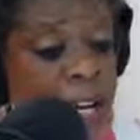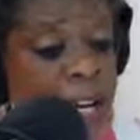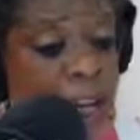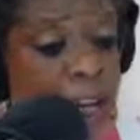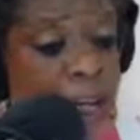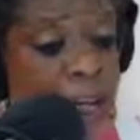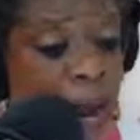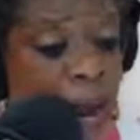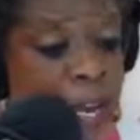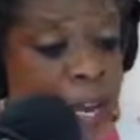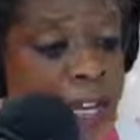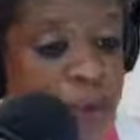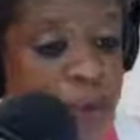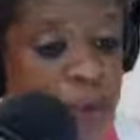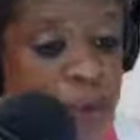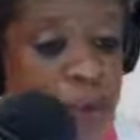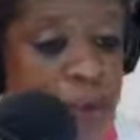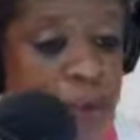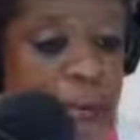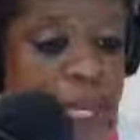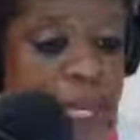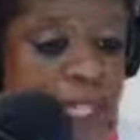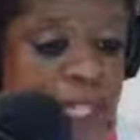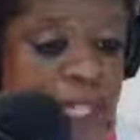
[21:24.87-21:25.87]
And my
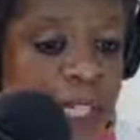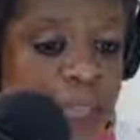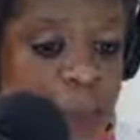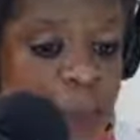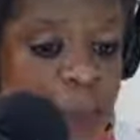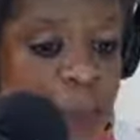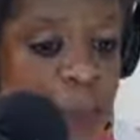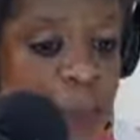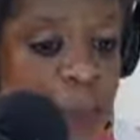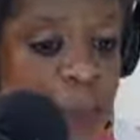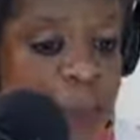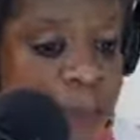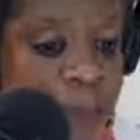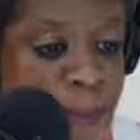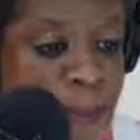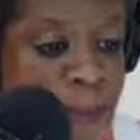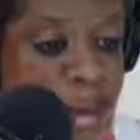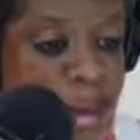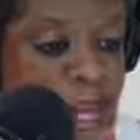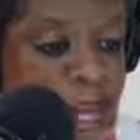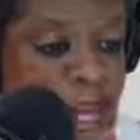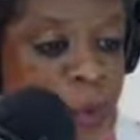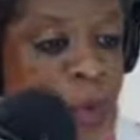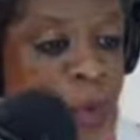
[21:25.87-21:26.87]
group is a group where
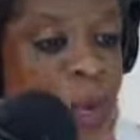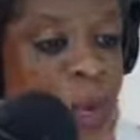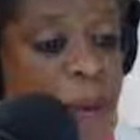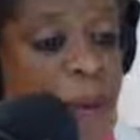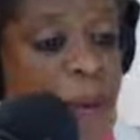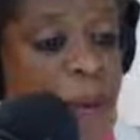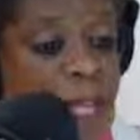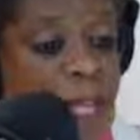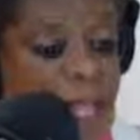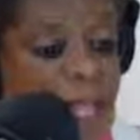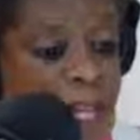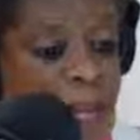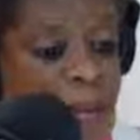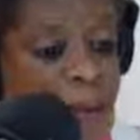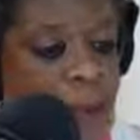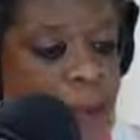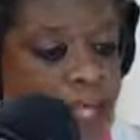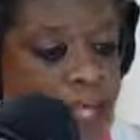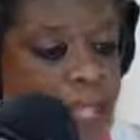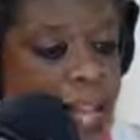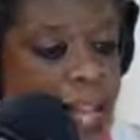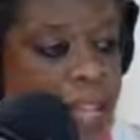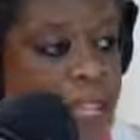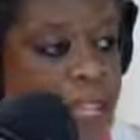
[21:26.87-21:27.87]
men and women come
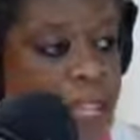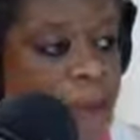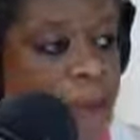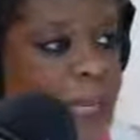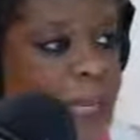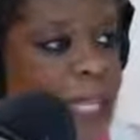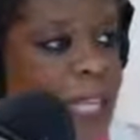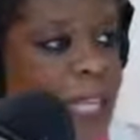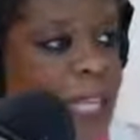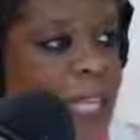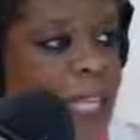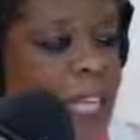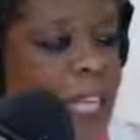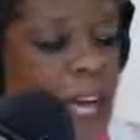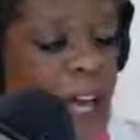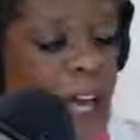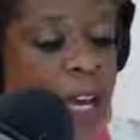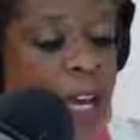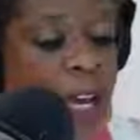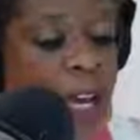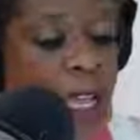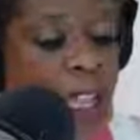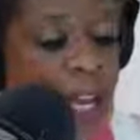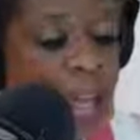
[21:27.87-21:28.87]
together because
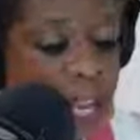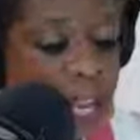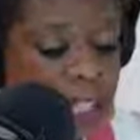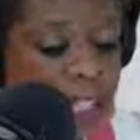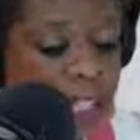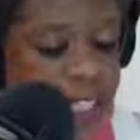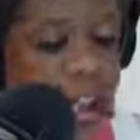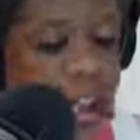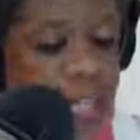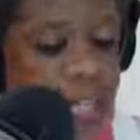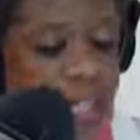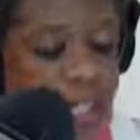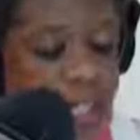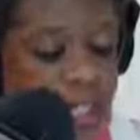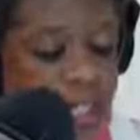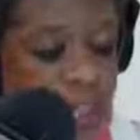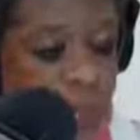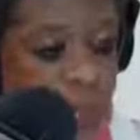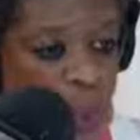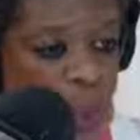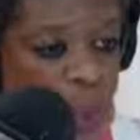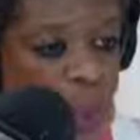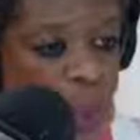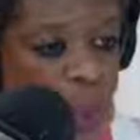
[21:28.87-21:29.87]
yes, I used
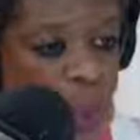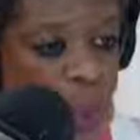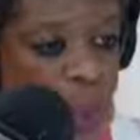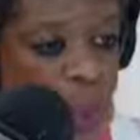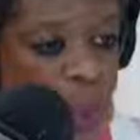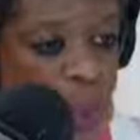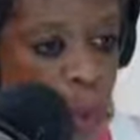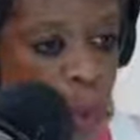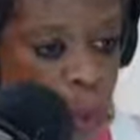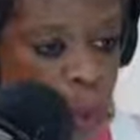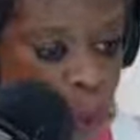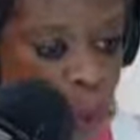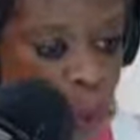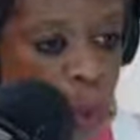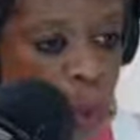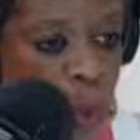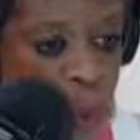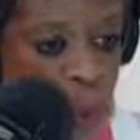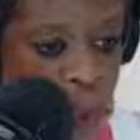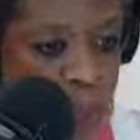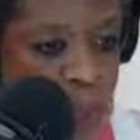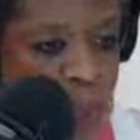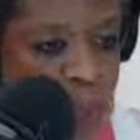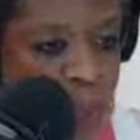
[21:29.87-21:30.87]
to work with all
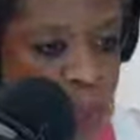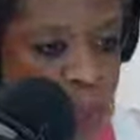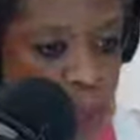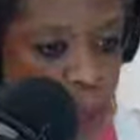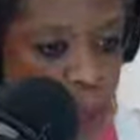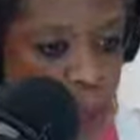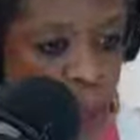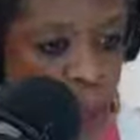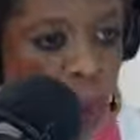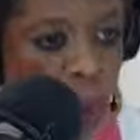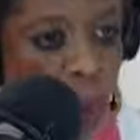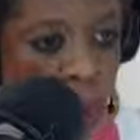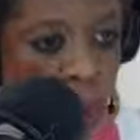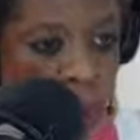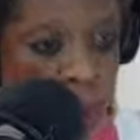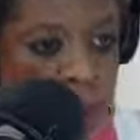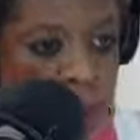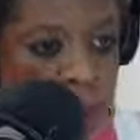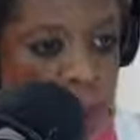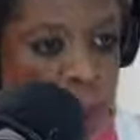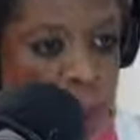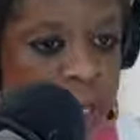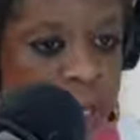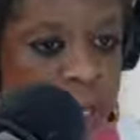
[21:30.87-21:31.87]
women all
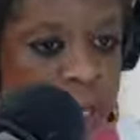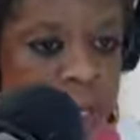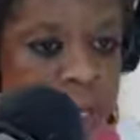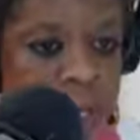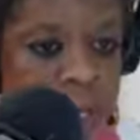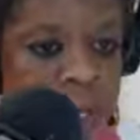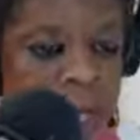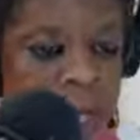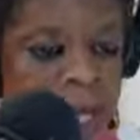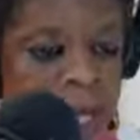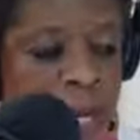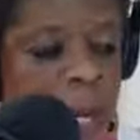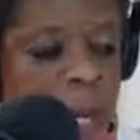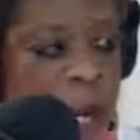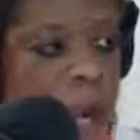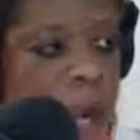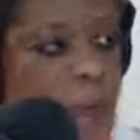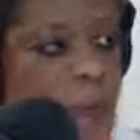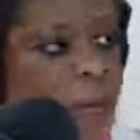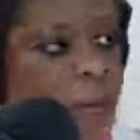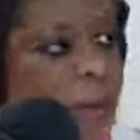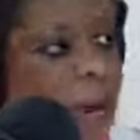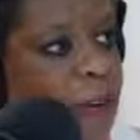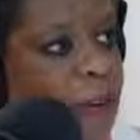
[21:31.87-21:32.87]
the time,
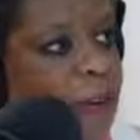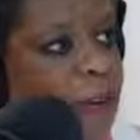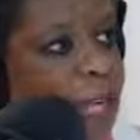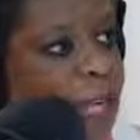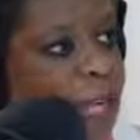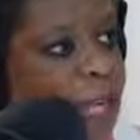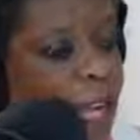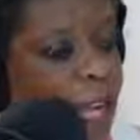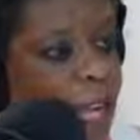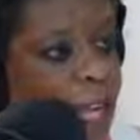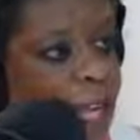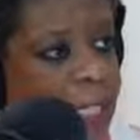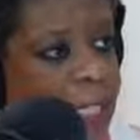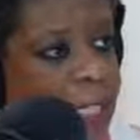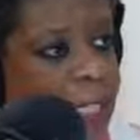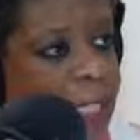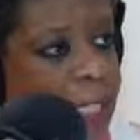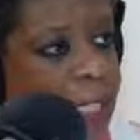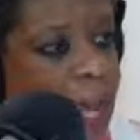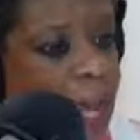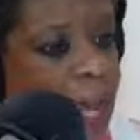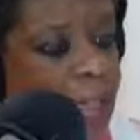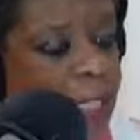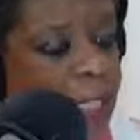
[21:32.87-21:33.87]
but I realized
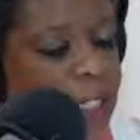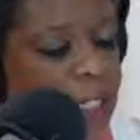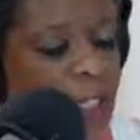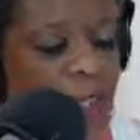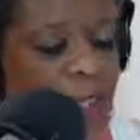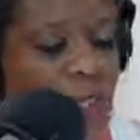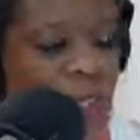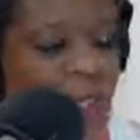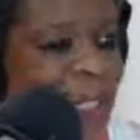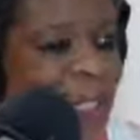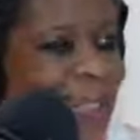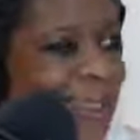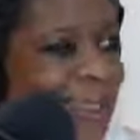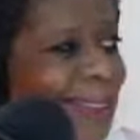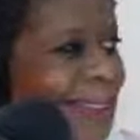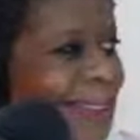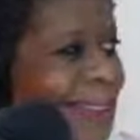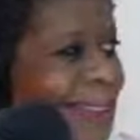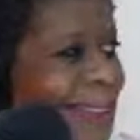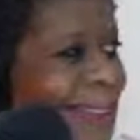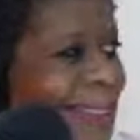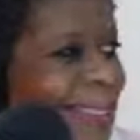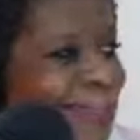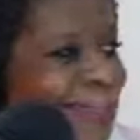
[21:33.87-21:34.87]
that you know what?
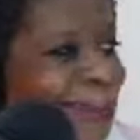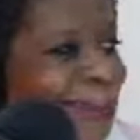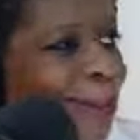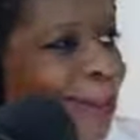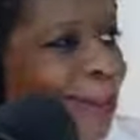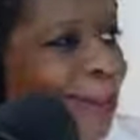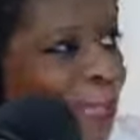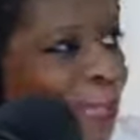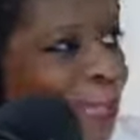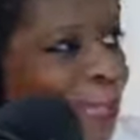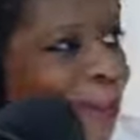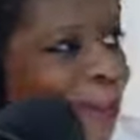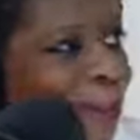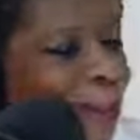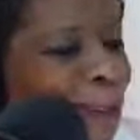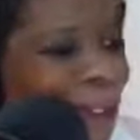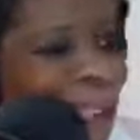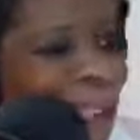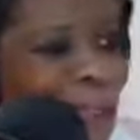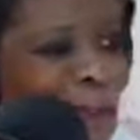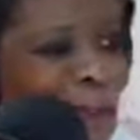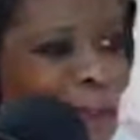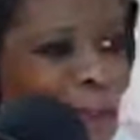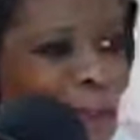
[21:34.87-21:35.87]
I don't live
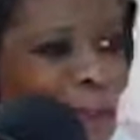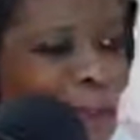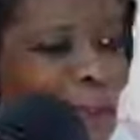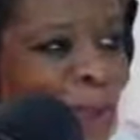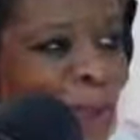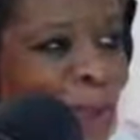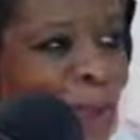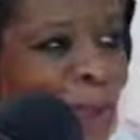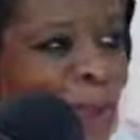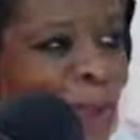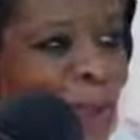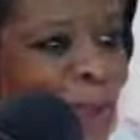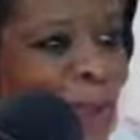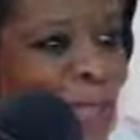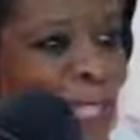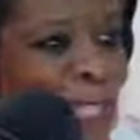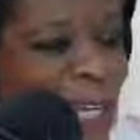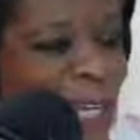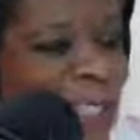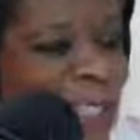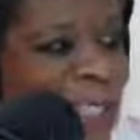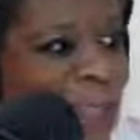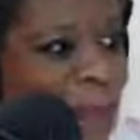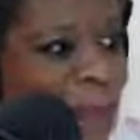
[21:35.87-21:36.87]
in a world with
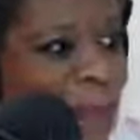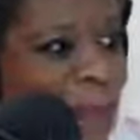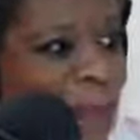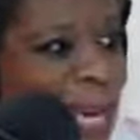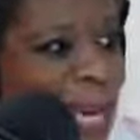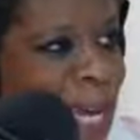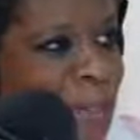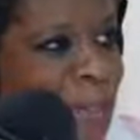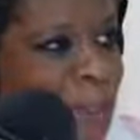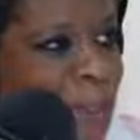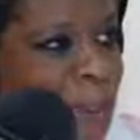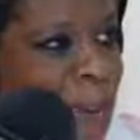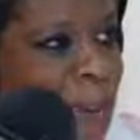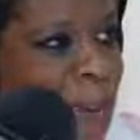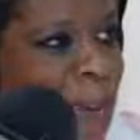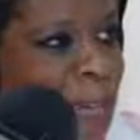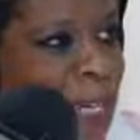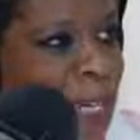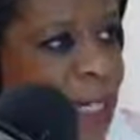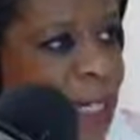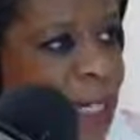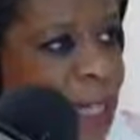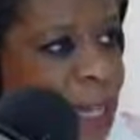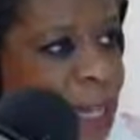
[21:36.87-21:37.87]
just men and
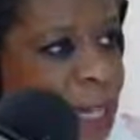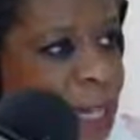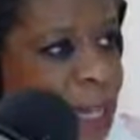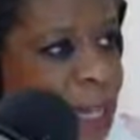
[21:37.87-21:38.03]
women.